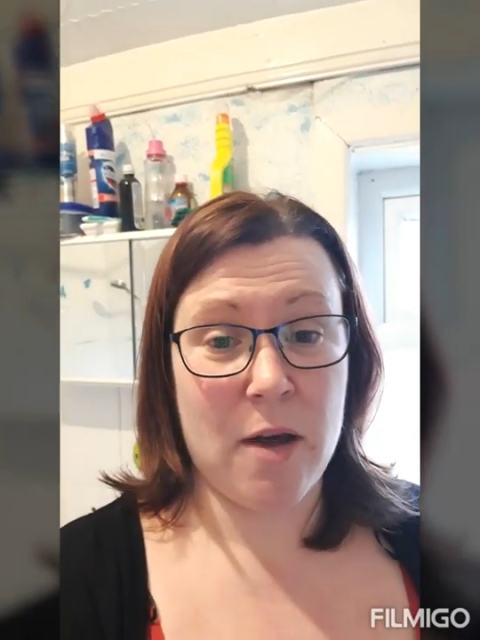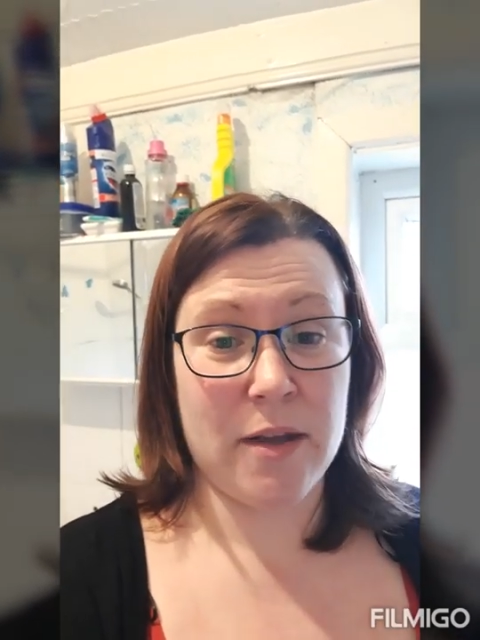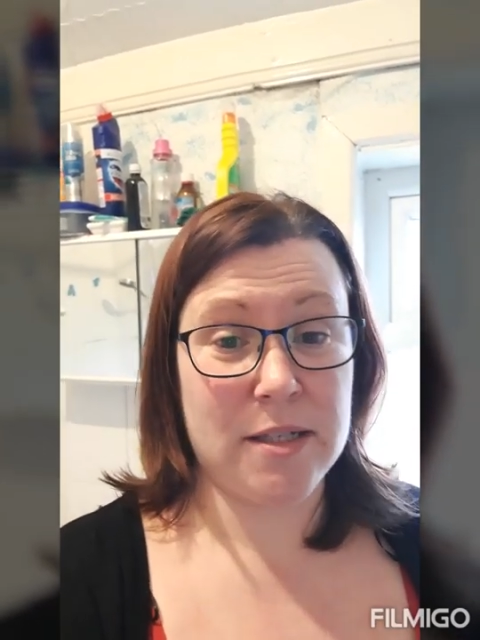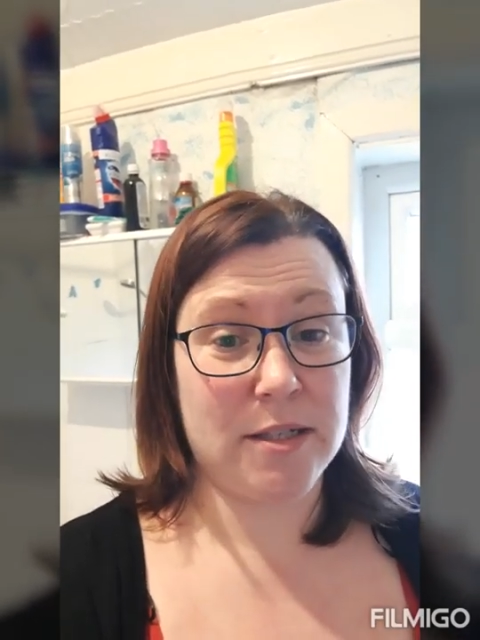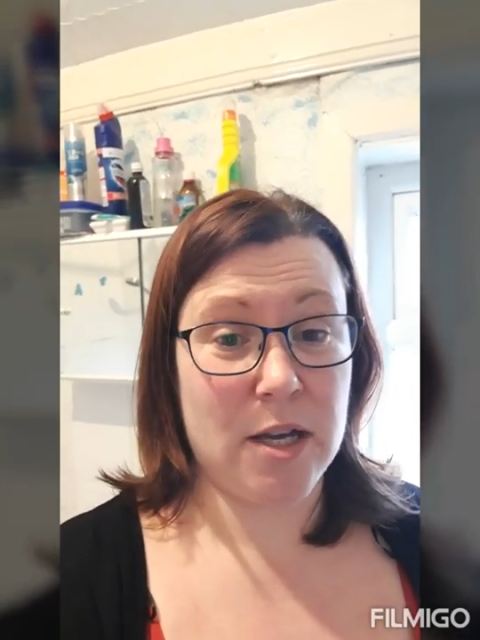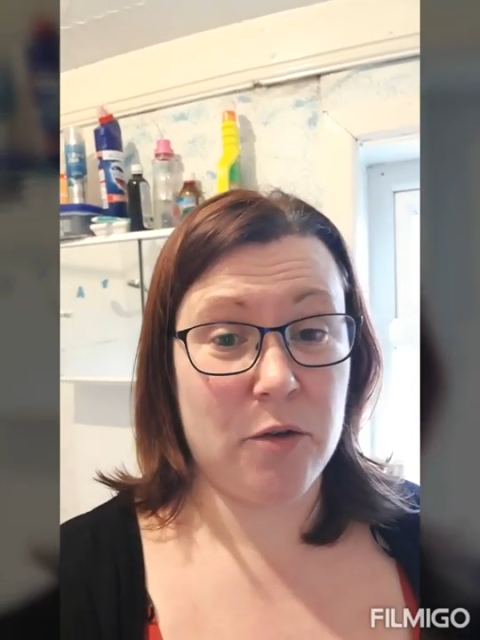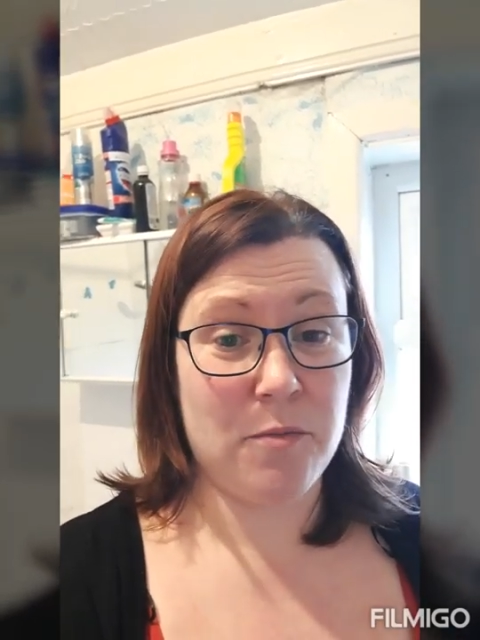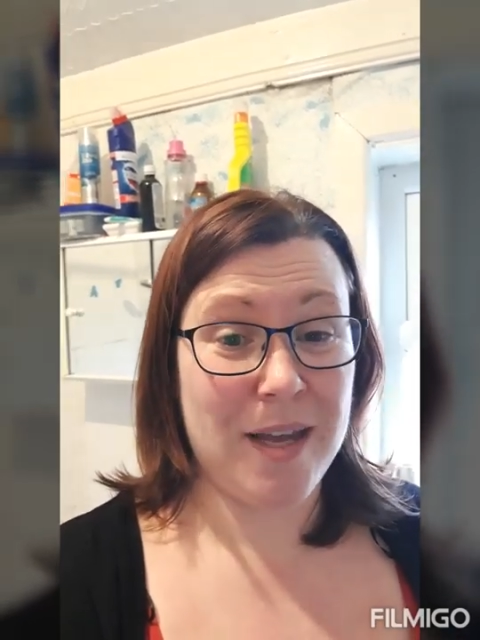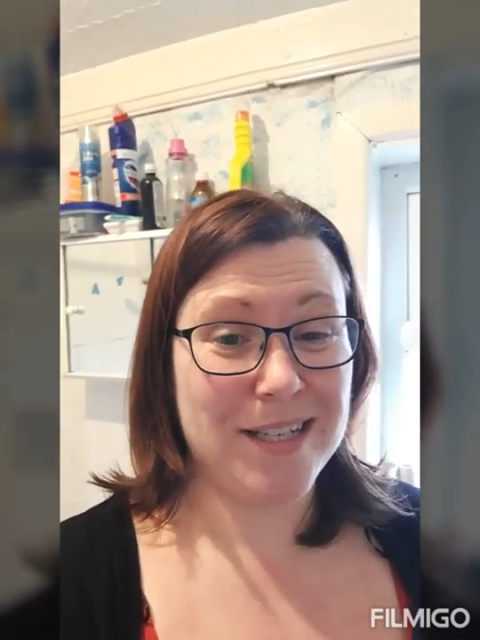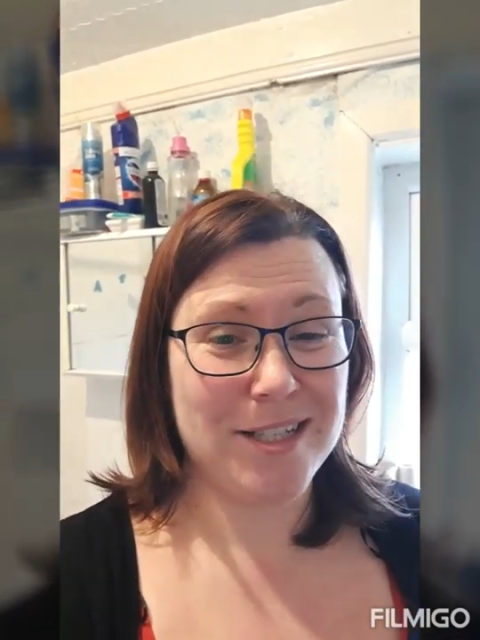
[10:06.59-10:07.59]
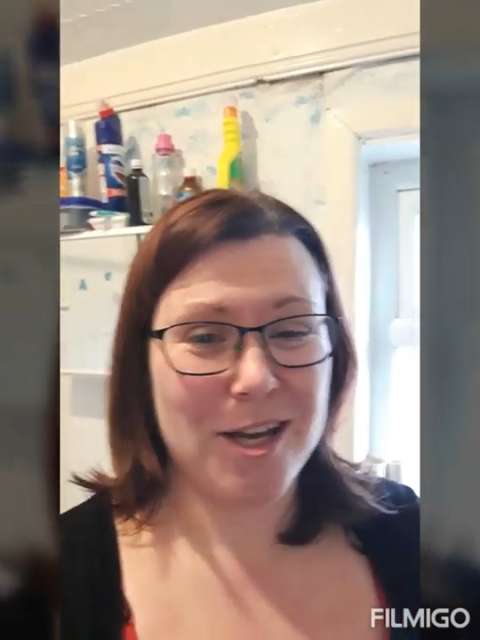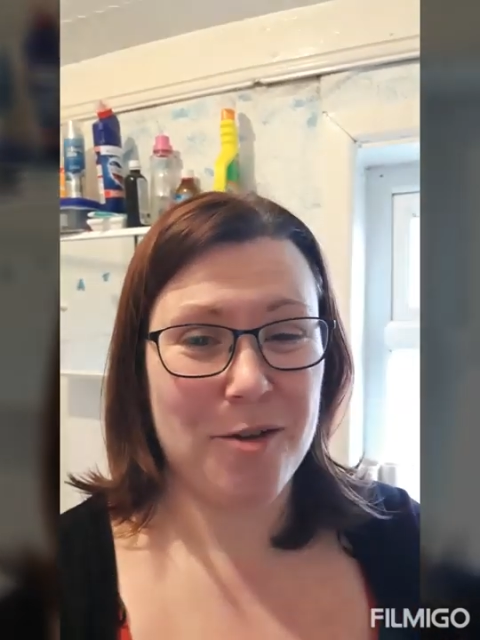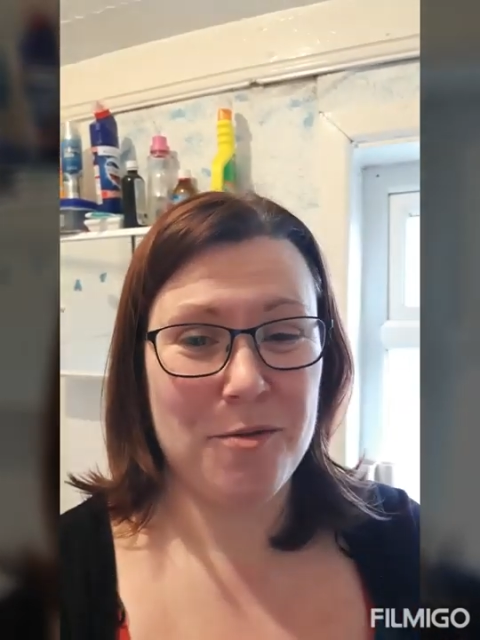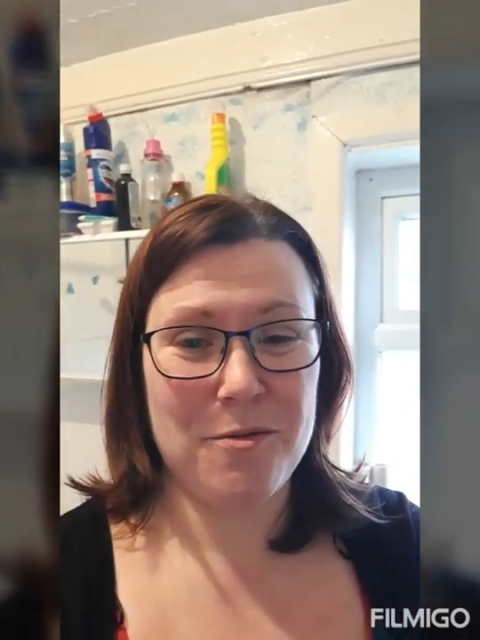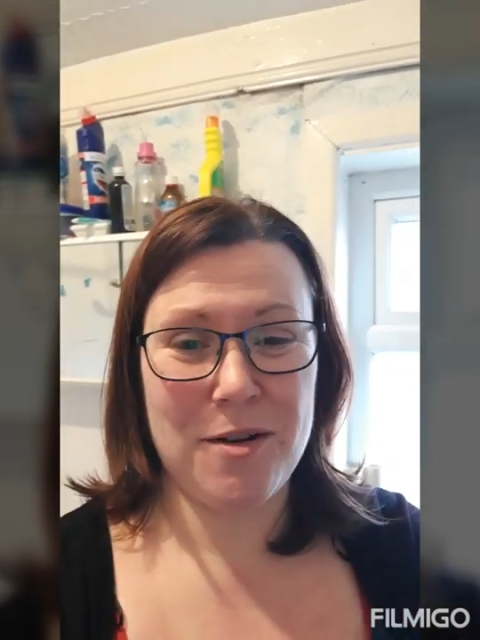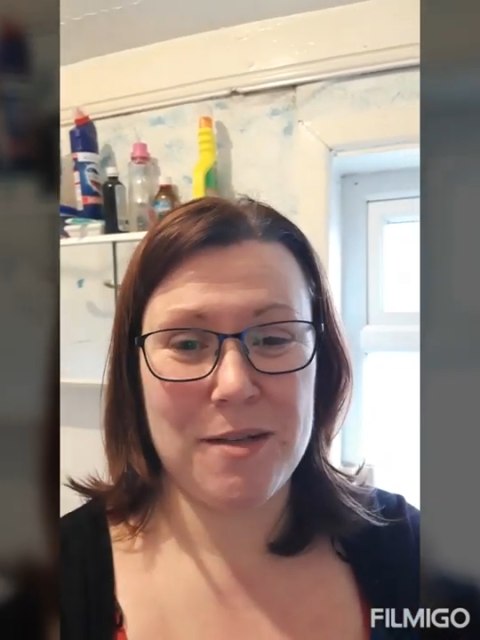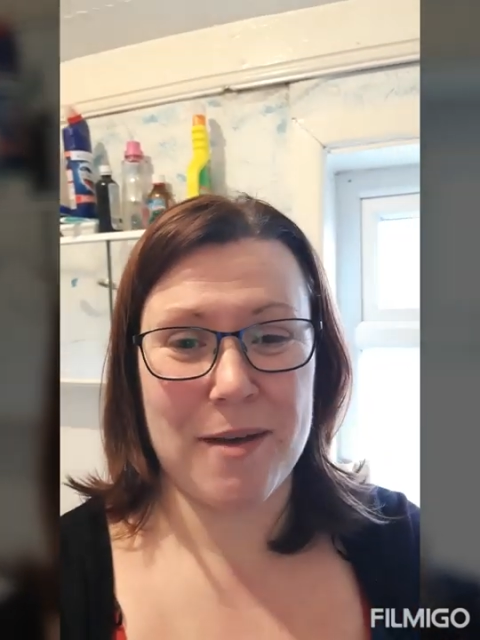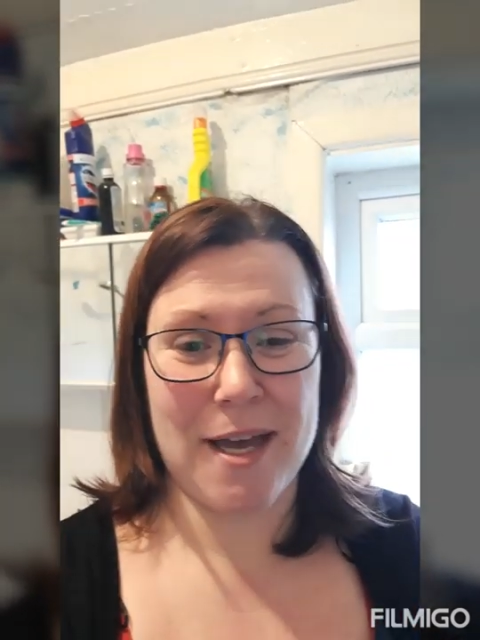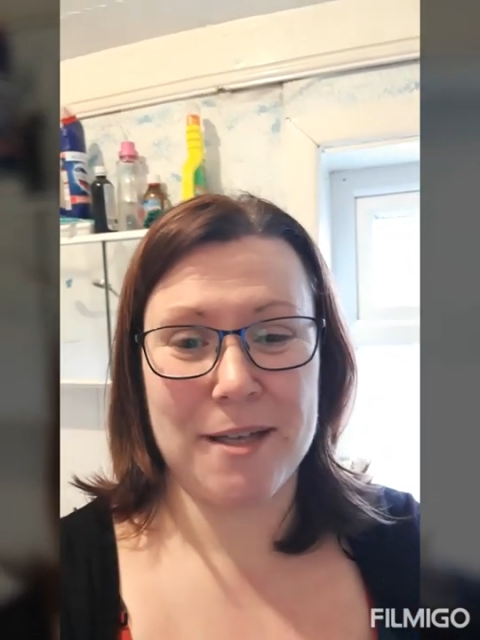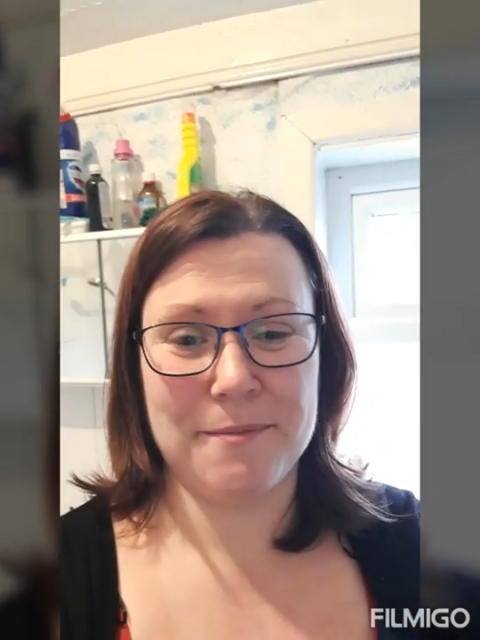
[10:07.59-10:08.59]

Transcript: it's ta-ta from me and ta-ta from the Rosie Bear.